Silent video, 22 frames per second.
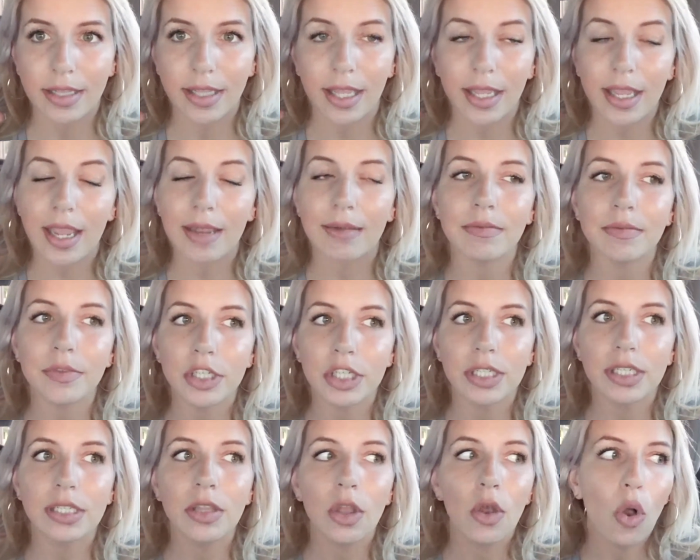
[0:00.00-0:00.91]
Like, I'm
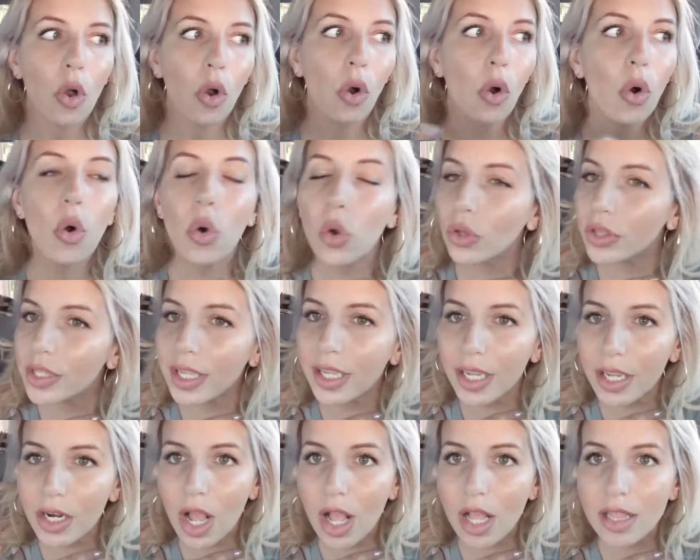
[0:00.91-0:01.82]
just holding
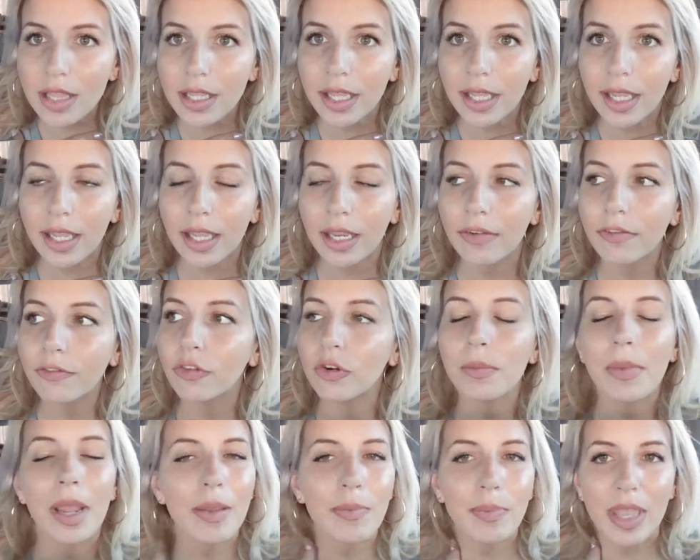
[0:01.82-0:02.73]
it all in for
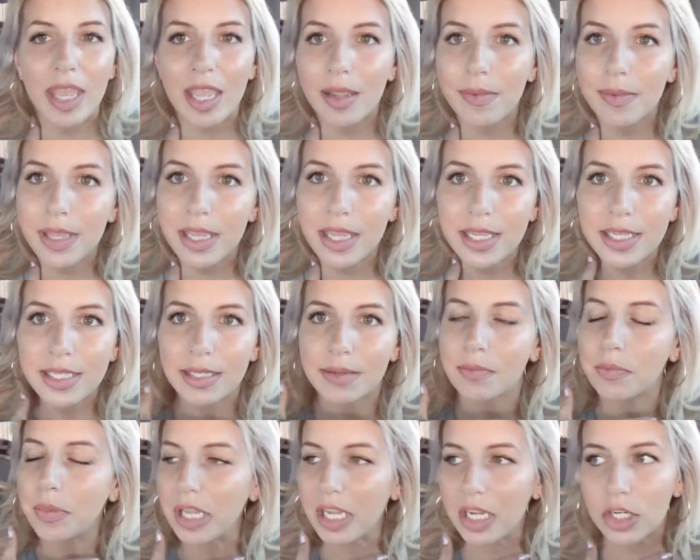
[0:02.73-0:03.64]
my babies
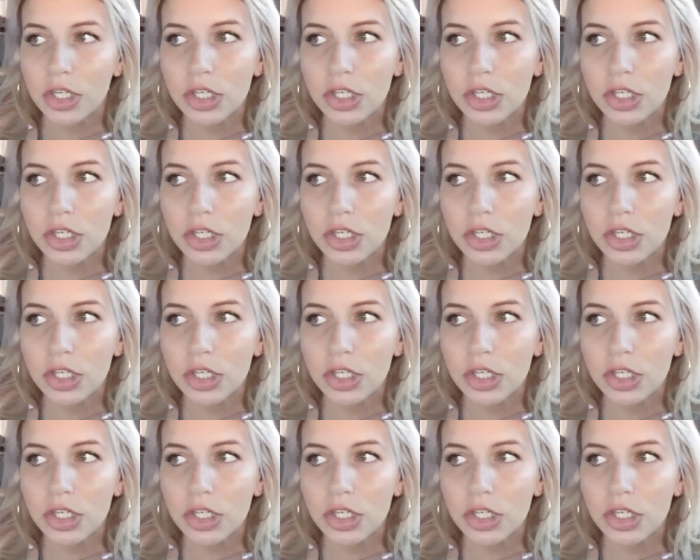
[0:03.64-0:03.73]
and being